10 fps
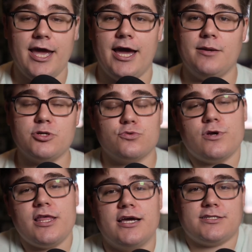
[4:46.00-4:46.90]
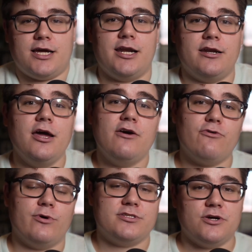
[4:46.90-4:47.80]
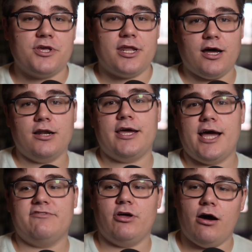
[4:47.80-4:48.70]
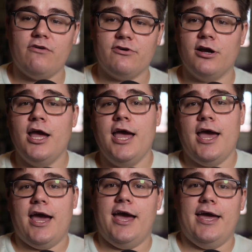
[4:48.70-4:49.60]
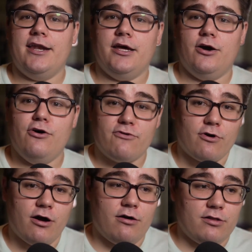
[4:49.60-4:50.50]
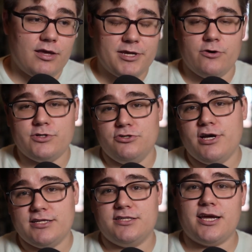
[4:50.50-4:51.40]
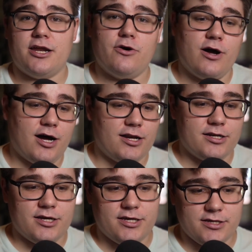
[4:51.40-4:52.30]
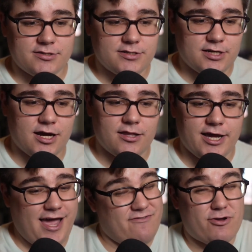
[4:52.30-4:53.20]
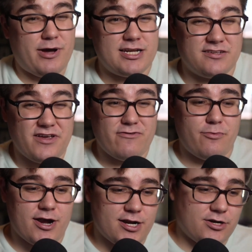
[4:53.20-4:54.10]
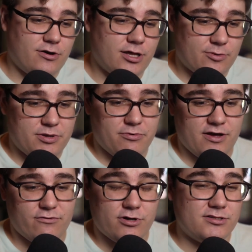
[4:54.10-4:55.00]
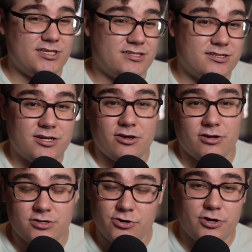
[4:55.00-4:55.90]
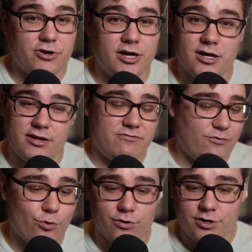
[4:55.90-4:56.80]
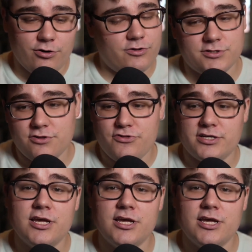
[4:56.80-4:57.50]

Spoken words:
and I'm just really excited for what Sony and Honda have to offer. And overall, let me know what you guys think. I know Honda is not like everybody's favorite brand. I know a lot of people have loyalties to Toyota and Ford and all those other things.